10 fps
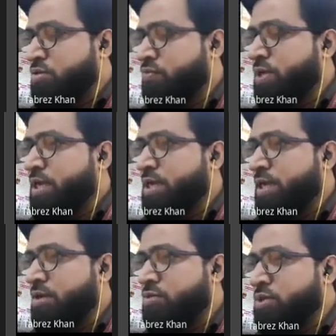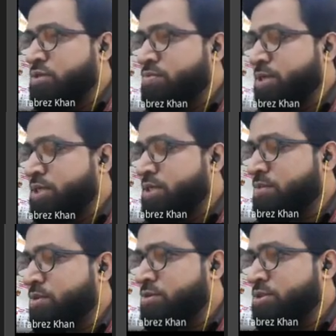So we can have this many
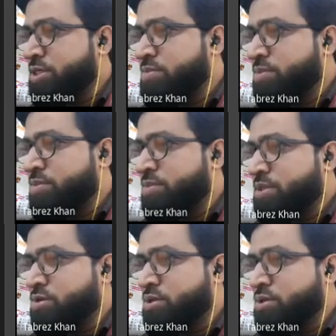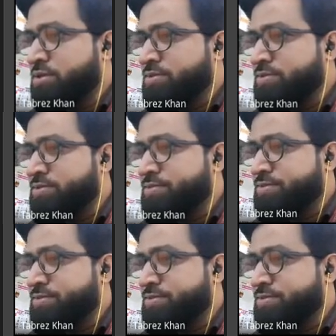number of statements. Sorry.